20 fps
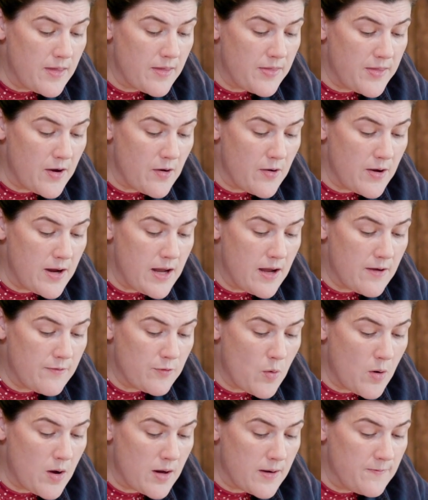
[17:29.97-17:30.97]
The theory
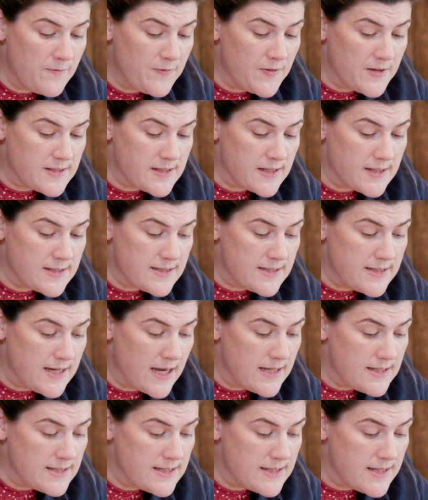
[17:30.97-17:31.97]
of quantum physics
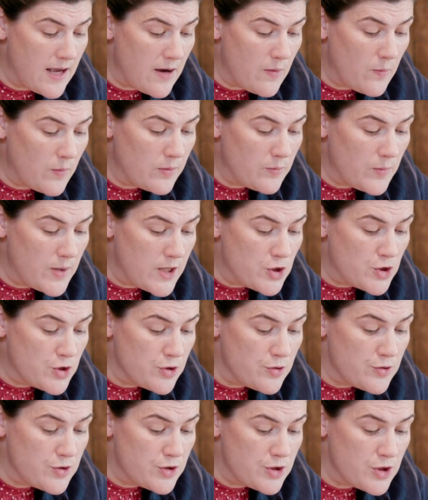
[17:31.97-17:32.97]
states that when we
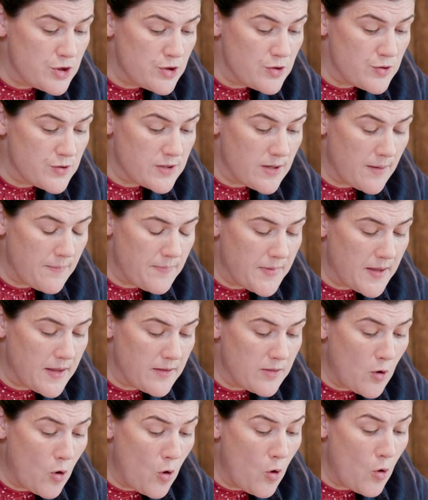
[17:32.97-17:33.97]
choose to do
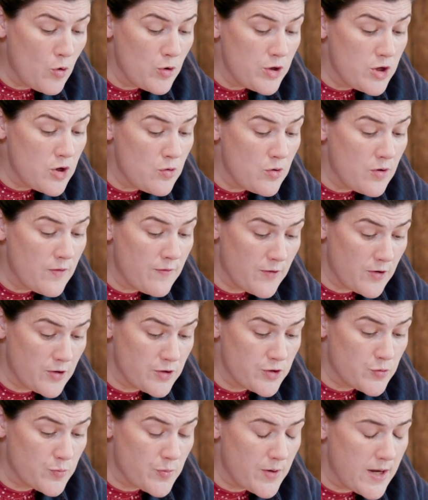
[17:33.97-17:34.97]
something, the whole
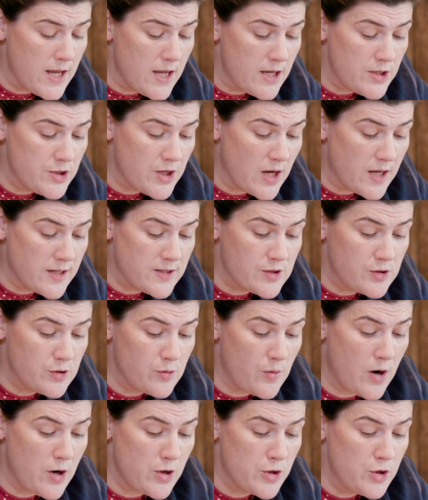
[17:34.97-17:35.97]
universe readjusts
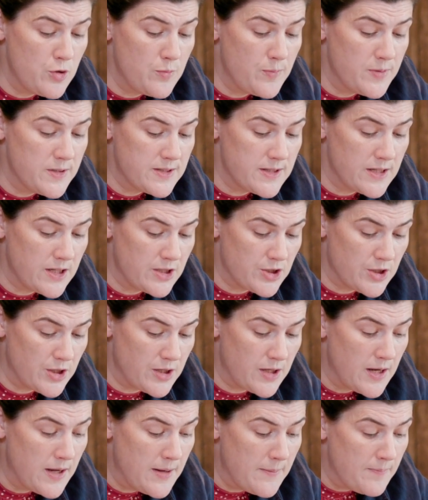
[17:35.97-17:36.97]
to our new
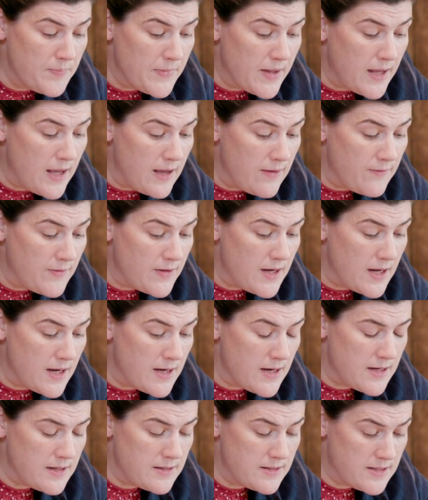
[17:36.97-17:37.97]
position, even
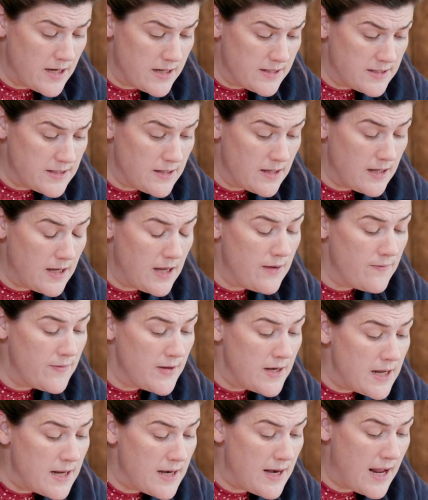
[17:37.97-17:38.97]
in
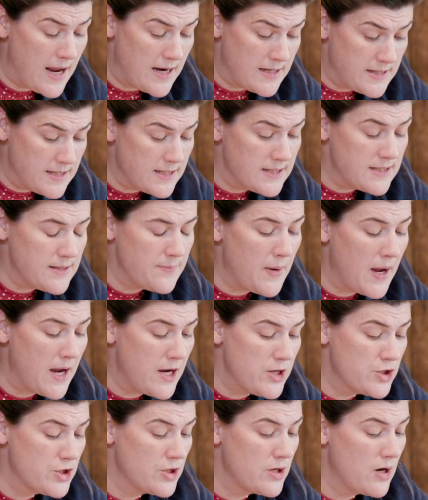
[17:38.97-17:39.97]

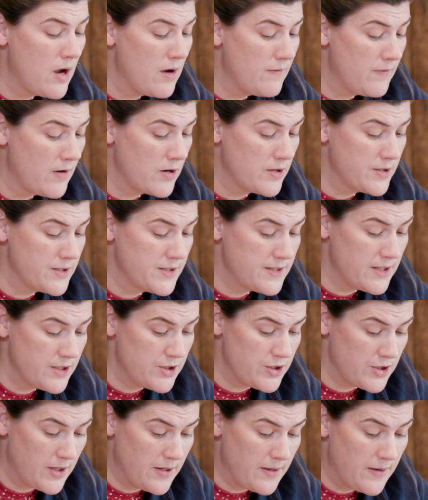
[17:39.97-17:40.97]
anticipation of our
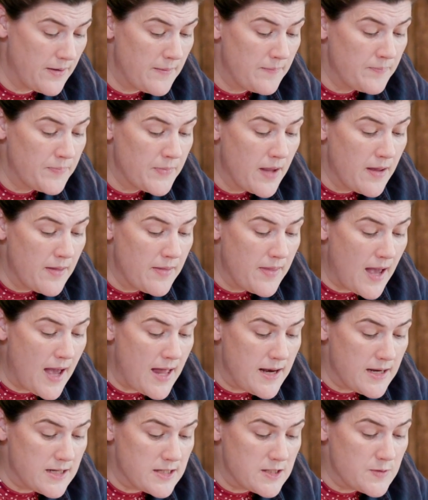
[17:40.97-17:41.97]
decision.
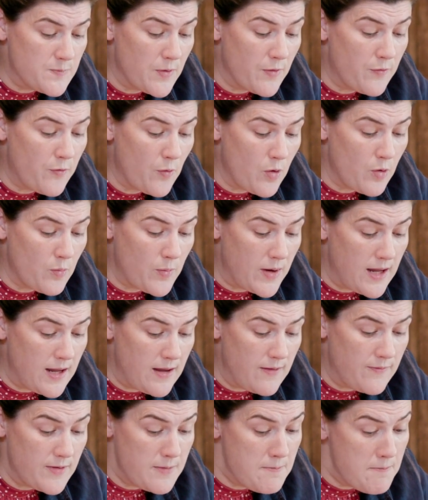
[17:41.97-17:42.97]
That is, before we
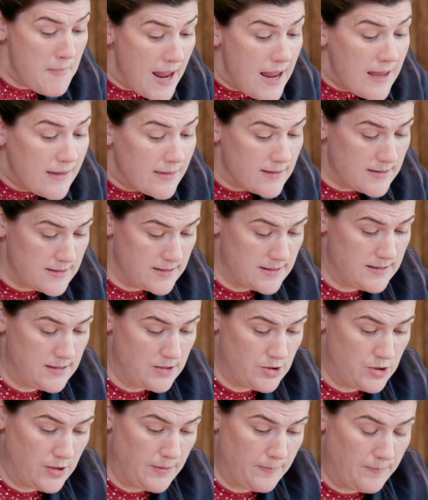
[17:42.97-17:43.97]
even make the
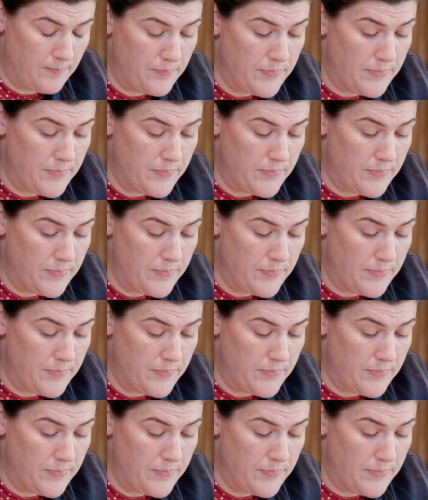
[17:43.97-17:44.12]
decision.